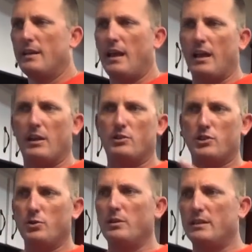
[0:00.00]
and
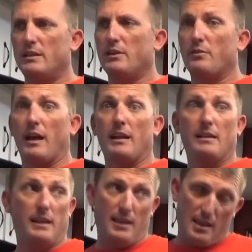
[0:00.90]
shooting deer that
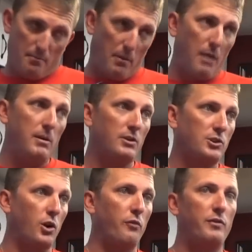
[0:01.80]
it may be a
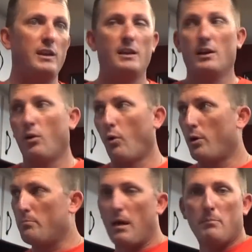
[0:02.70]
trophy or
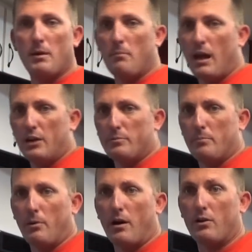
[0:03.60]
it may be a
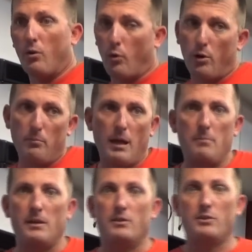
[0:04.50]
management buck or it may
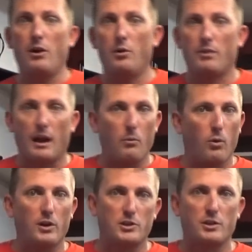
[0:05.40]
be a doe that I
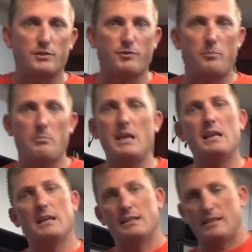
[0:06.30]
want just for meat
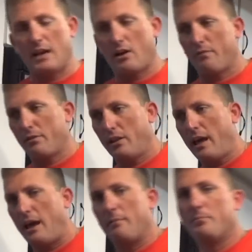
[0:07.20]
and to take off the
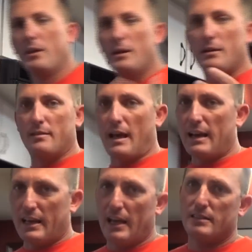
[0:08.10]
land. In
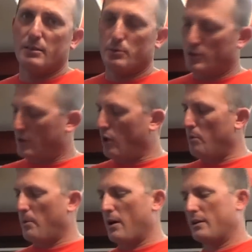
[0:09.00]
that case, it was a
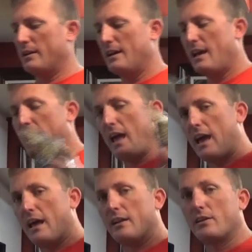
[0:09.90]
cull buck
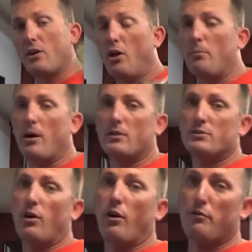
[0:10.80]
and cull
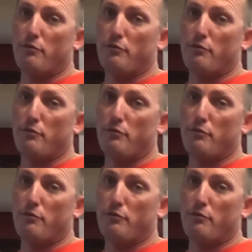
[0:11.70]
bucks are